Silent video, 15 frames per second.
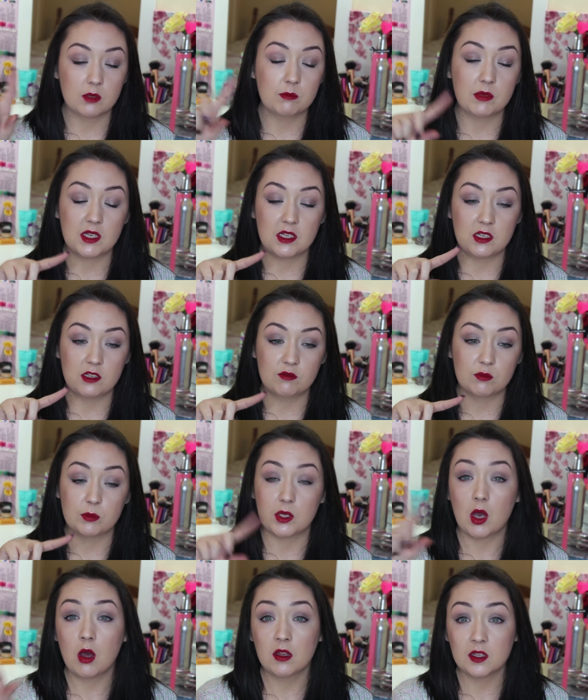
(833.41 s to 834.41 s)
It may even
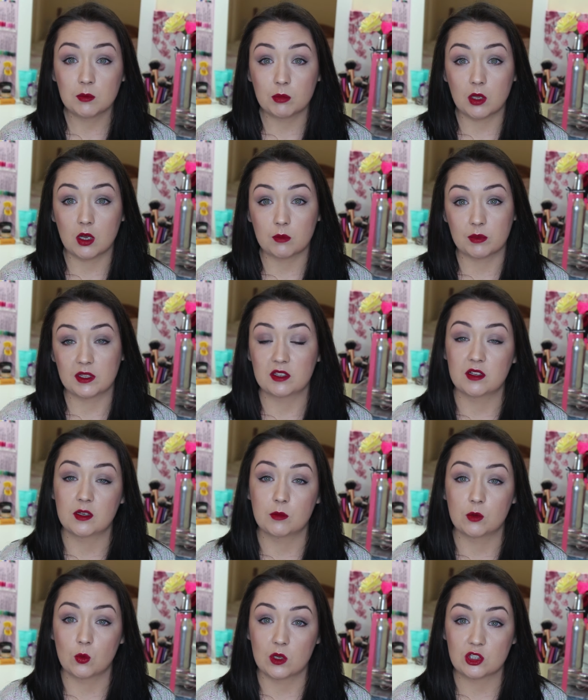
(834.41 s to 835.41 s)
be on the blog by the
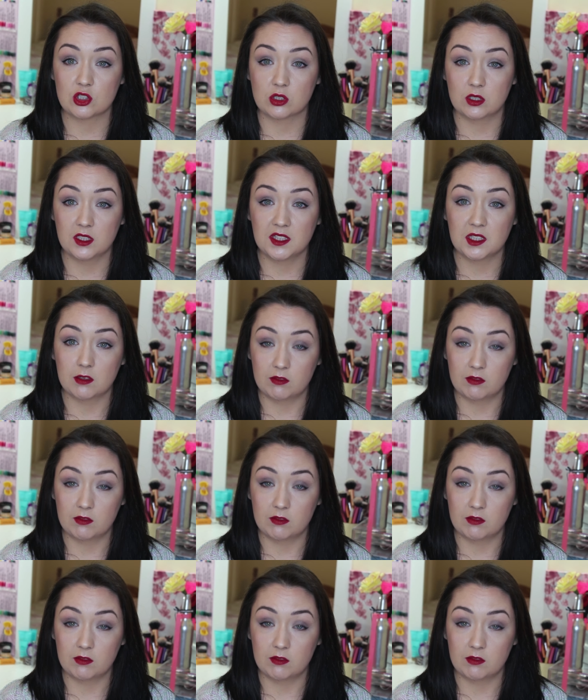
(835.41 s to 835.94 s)
time you're watching this.